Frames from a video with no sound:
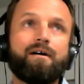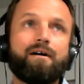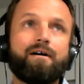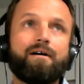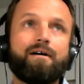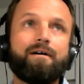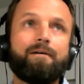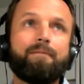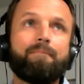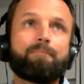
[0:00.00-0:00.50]

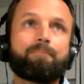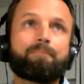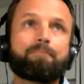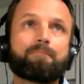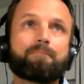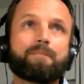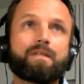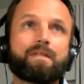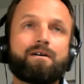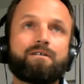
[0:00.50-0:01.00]
Um,
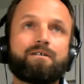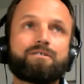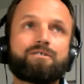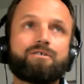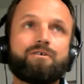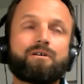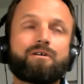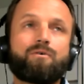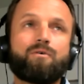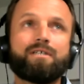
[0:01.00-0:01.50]

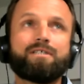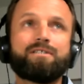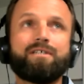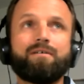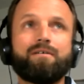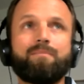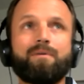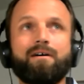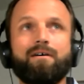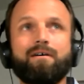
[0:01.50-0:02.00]
so a
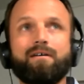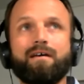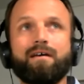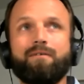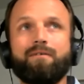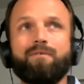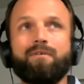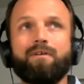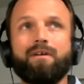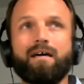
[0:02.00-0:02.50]
question about
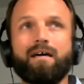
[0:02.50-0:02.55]
have we